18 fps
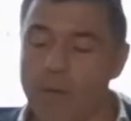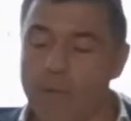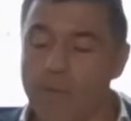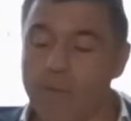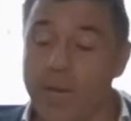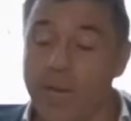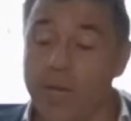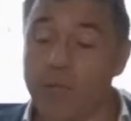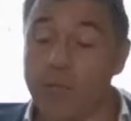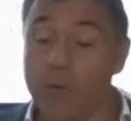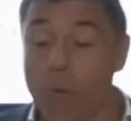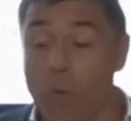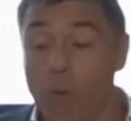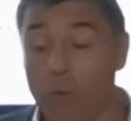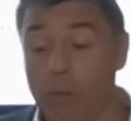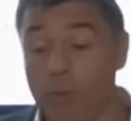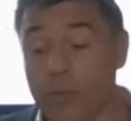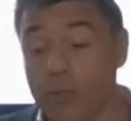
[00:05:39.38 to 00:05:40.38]
There is
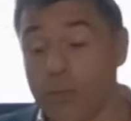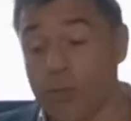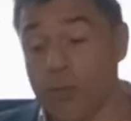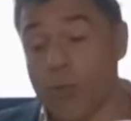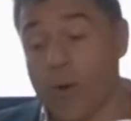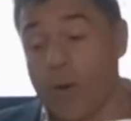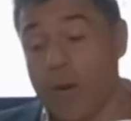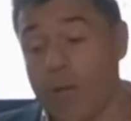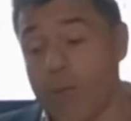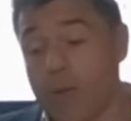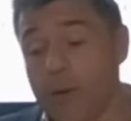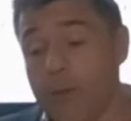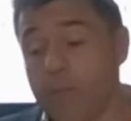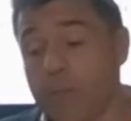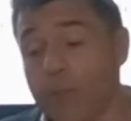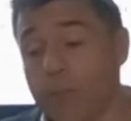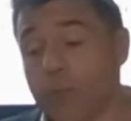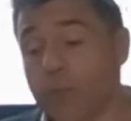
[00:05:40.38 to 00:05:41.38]
also another
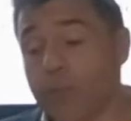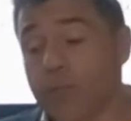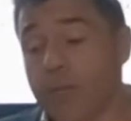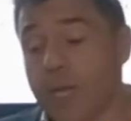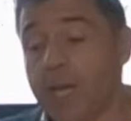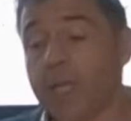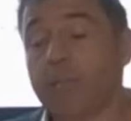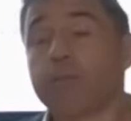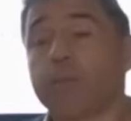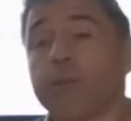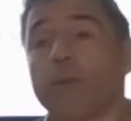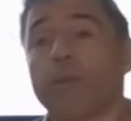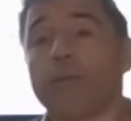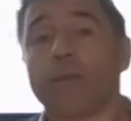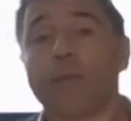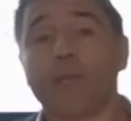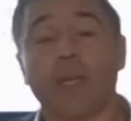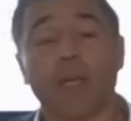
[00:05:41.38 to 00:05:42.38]
important aspect
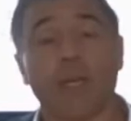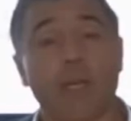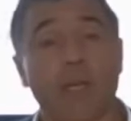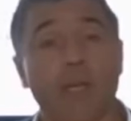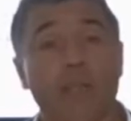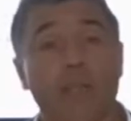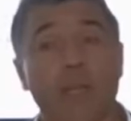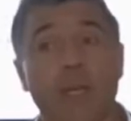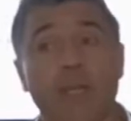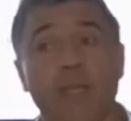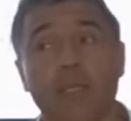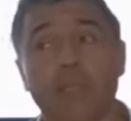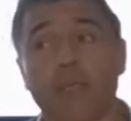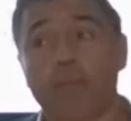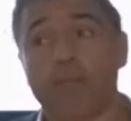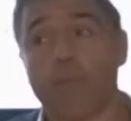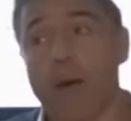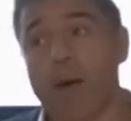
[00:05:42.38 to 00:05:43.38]
of it, and that is
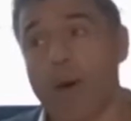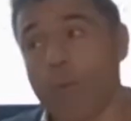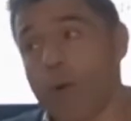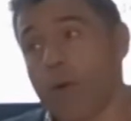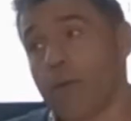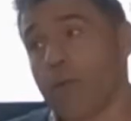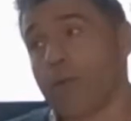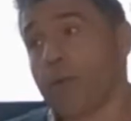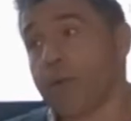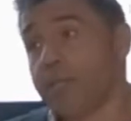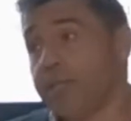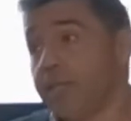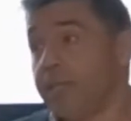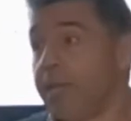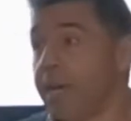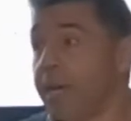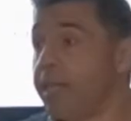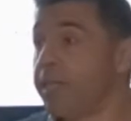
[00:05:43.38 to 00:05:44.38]
the power of
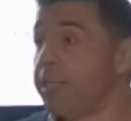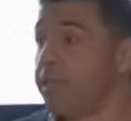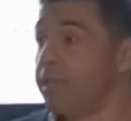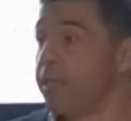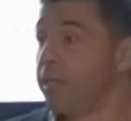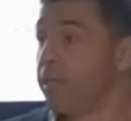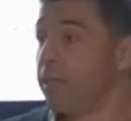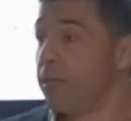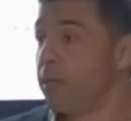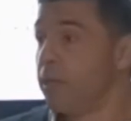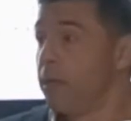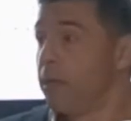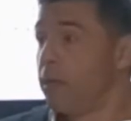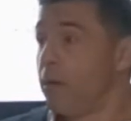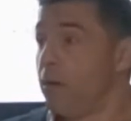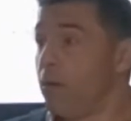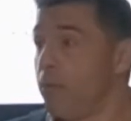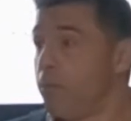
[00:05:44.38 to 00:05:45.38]
Christianity
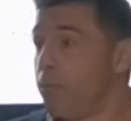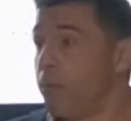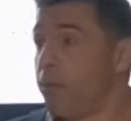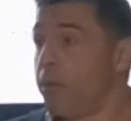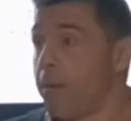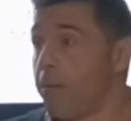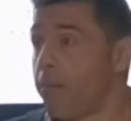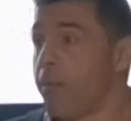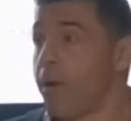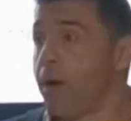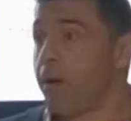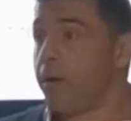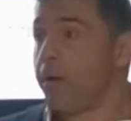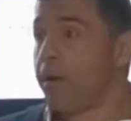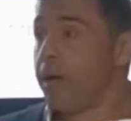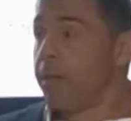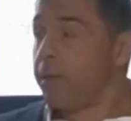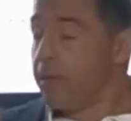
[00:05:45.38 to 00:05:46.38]
opened the
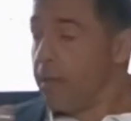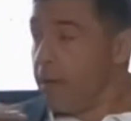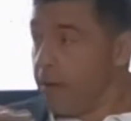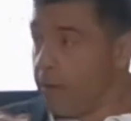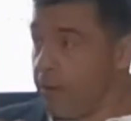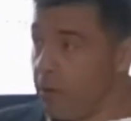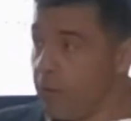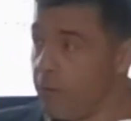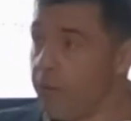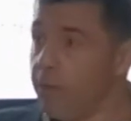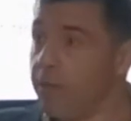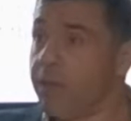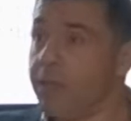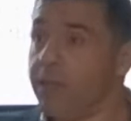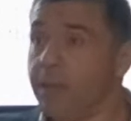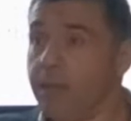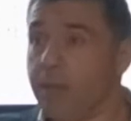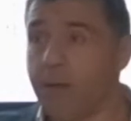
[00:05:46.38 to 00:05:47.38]
empire, and
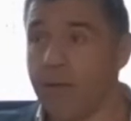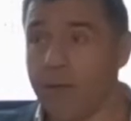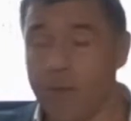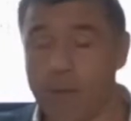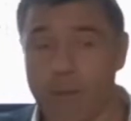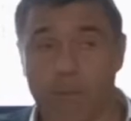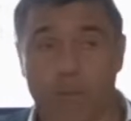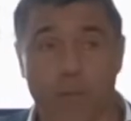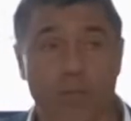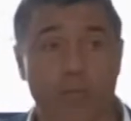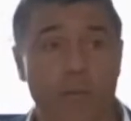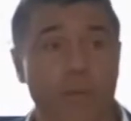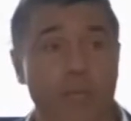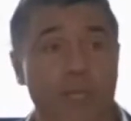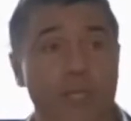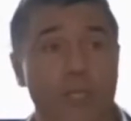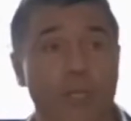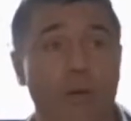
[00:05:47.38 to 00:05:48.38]
the
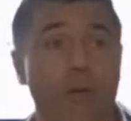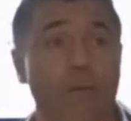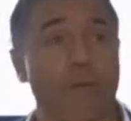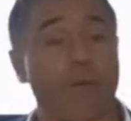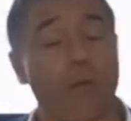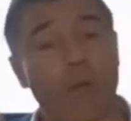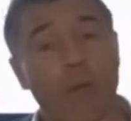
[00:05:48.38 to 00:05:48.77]
possibility of